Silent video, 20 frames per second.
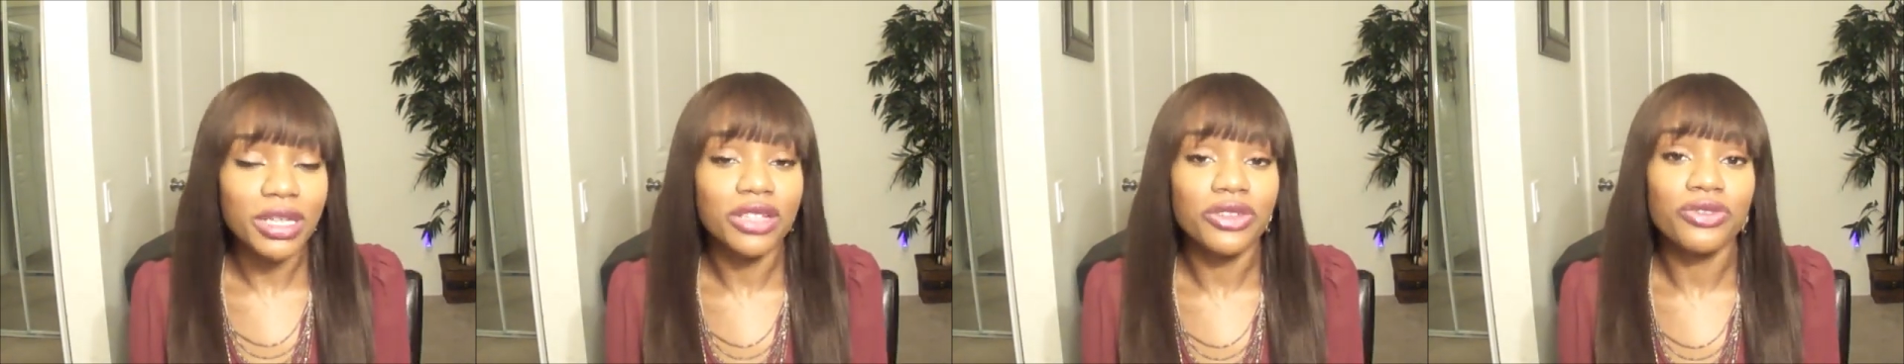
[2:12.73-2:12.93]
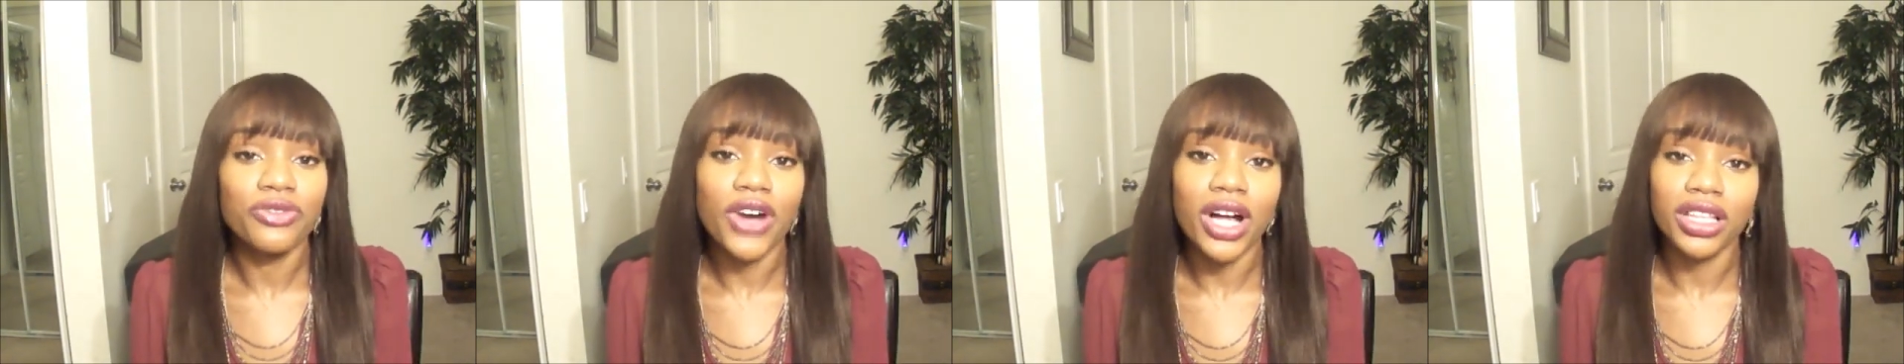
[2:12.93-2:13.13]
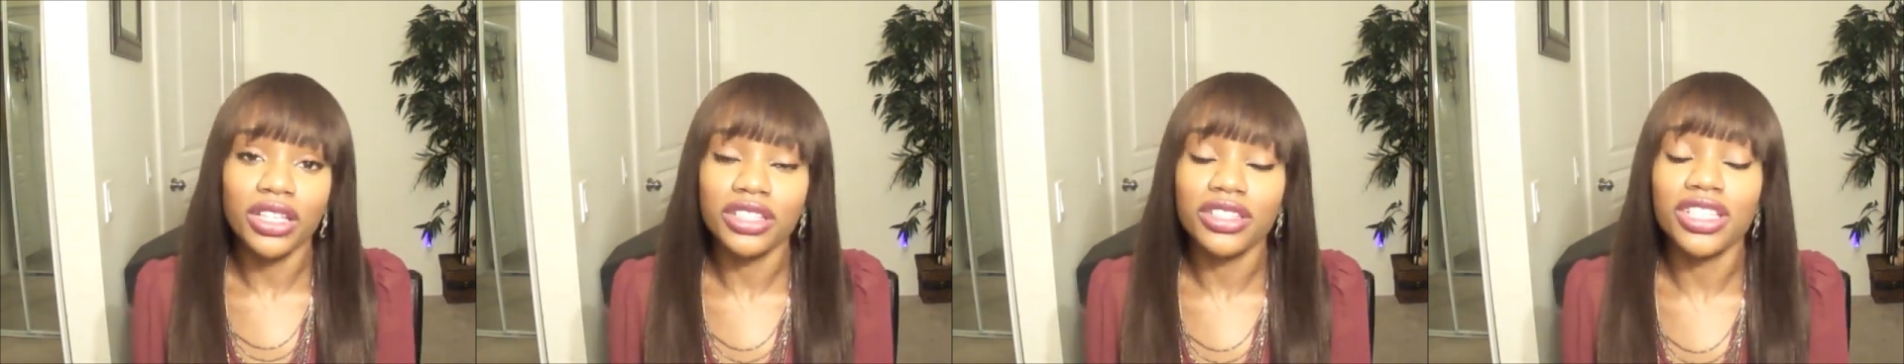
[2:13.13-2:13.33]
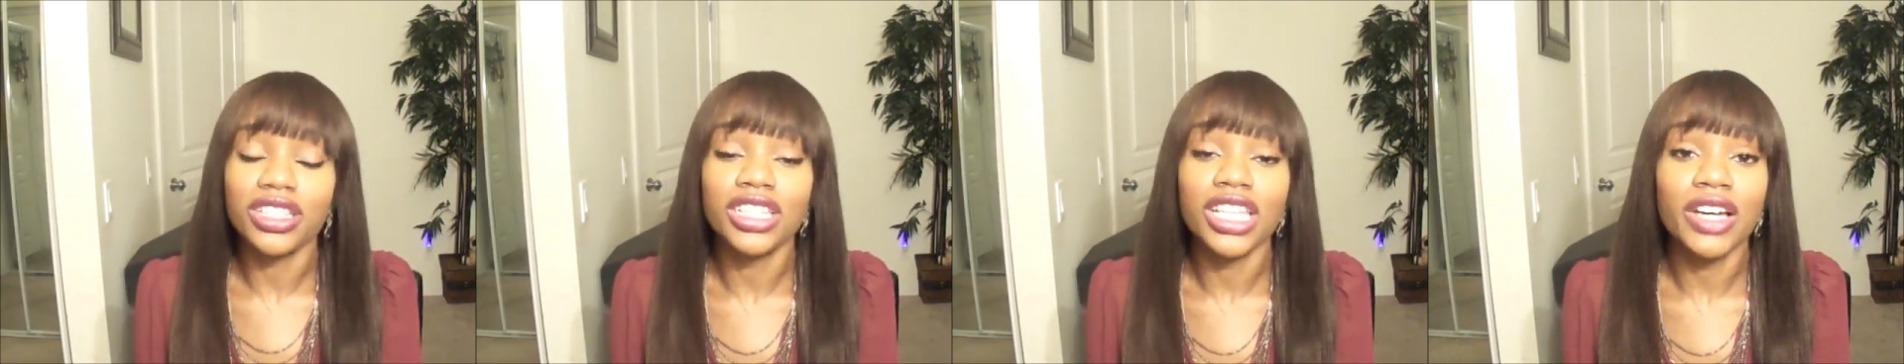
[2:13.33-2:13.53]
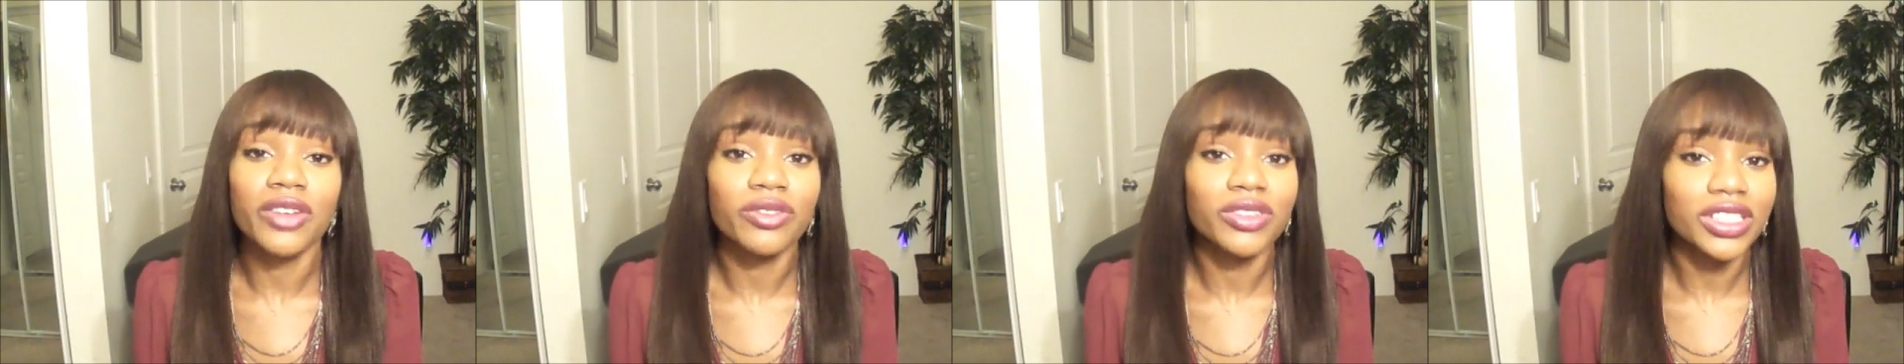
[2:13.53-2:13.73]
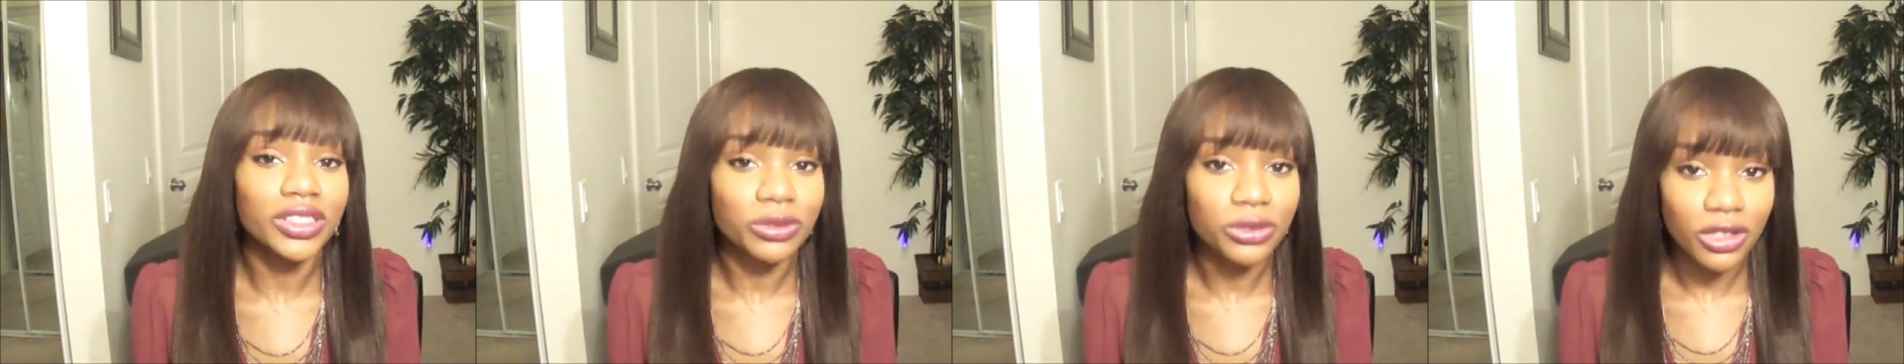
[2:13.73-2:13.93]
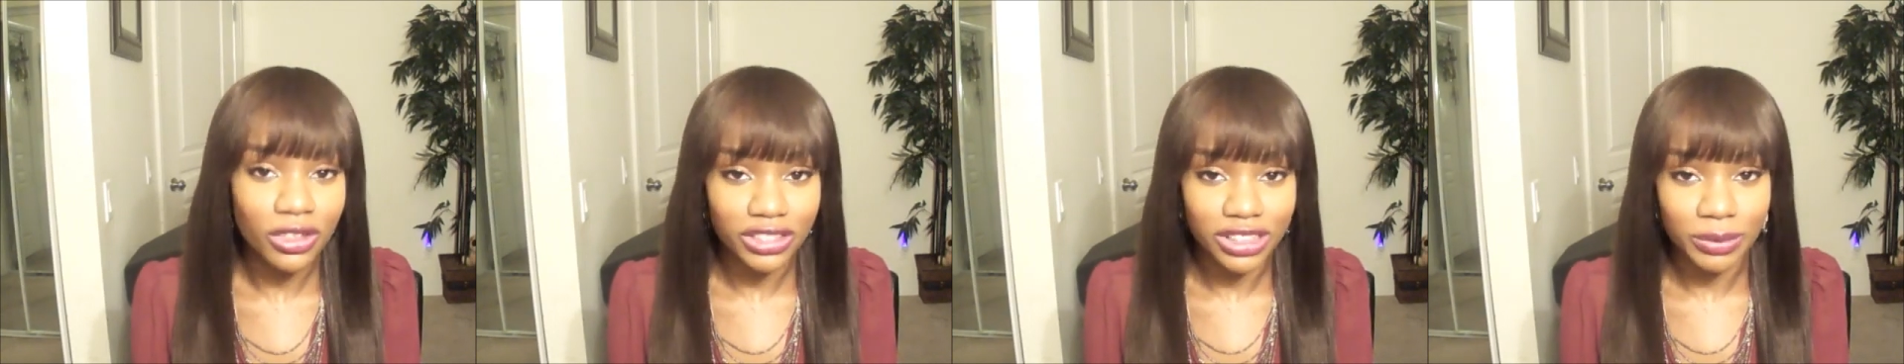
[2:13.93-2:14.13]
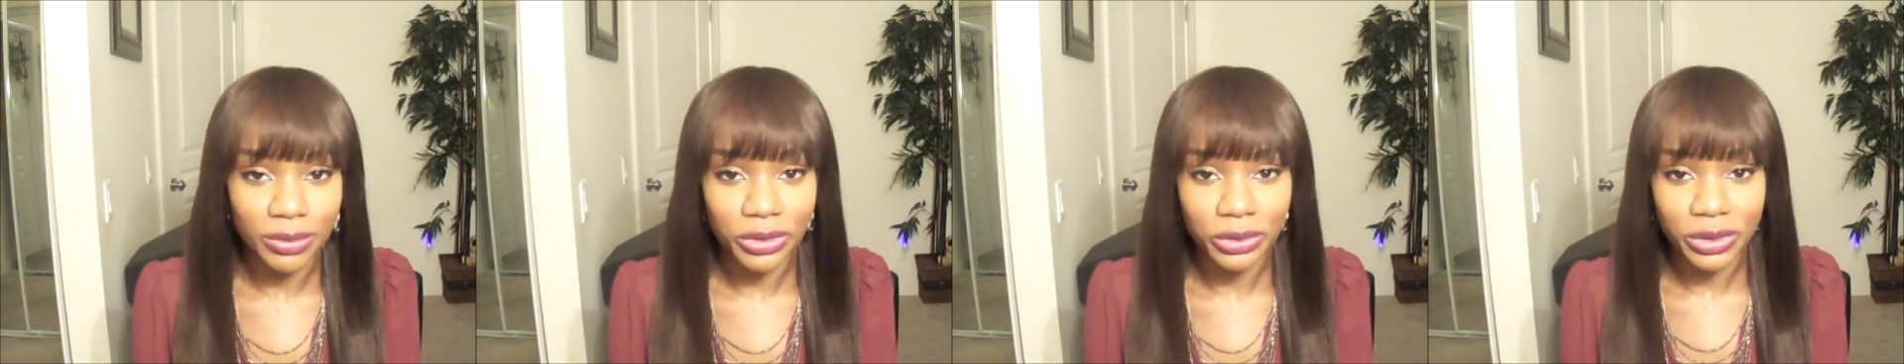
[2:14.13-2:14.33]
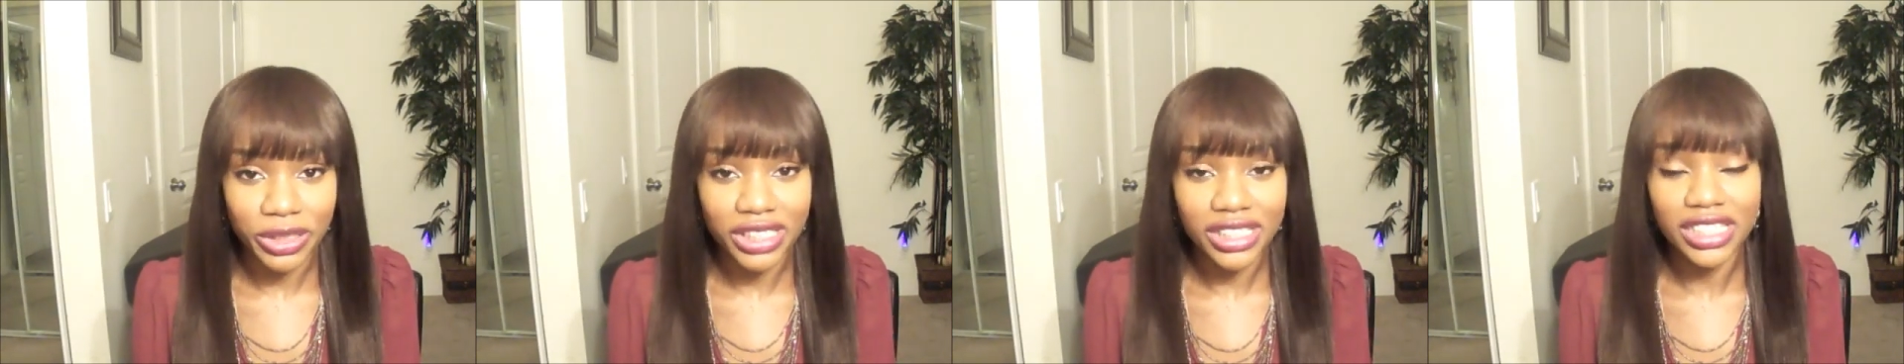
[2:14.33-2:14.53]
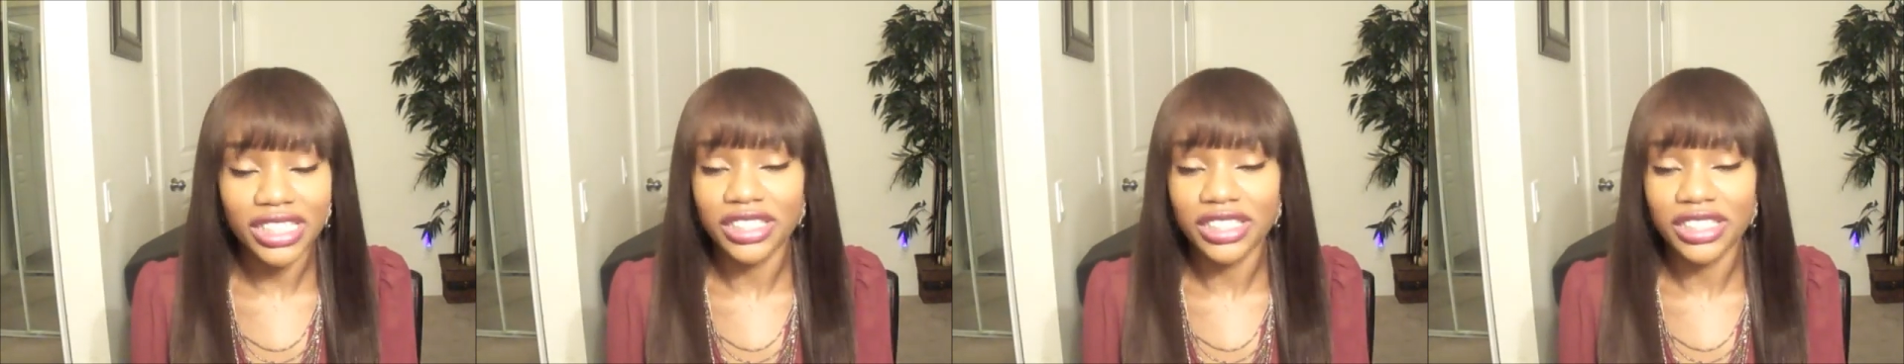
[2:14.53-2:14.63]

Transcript: and follow the lovely Rosemarie